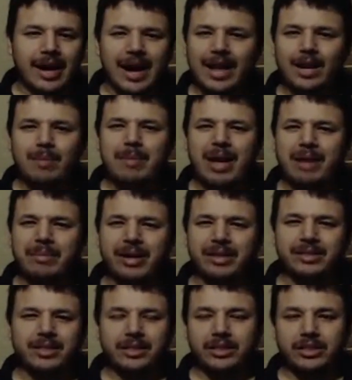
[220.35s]

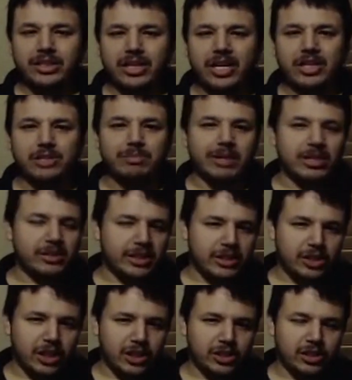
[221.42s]
Alabama didn't change much. They
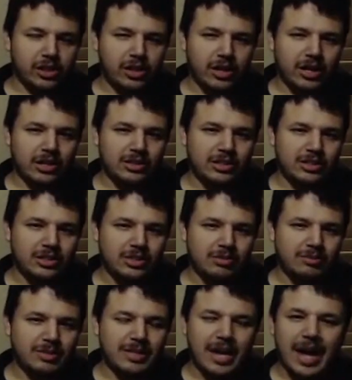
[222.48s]
changed the
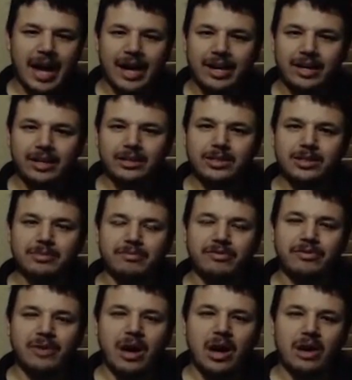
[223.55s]
costumes. They added in some
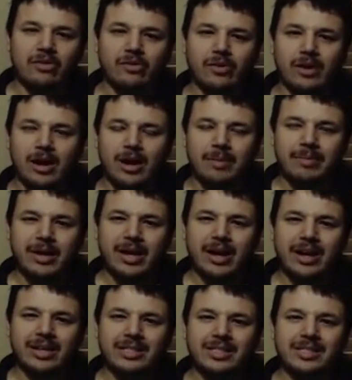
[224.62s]
fog for
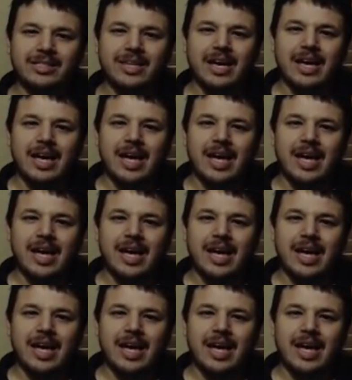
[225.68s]
ambiance.